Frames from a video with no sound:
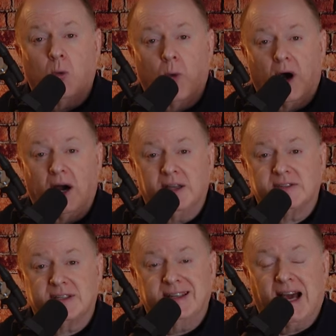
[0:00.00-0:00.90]

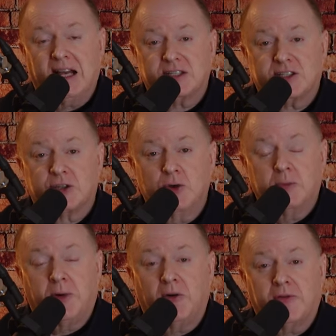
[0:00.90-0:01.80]
was not
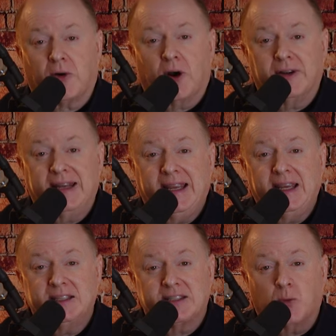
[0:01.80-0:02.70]
suitable for our needs.